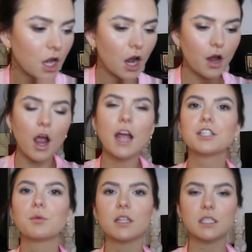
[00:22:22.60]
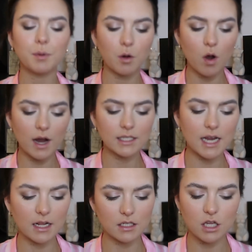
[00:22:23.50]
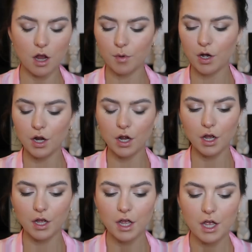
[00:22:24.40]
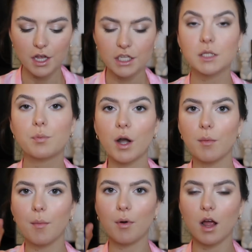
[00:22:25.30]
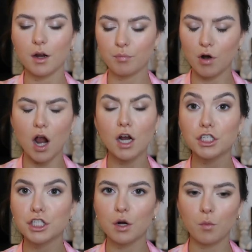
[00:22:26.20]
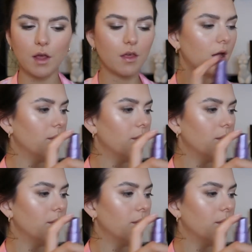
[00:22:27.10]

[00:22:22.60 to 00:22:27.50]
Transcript: I actually want this to be quite intense, so I'm gonna spray my brush with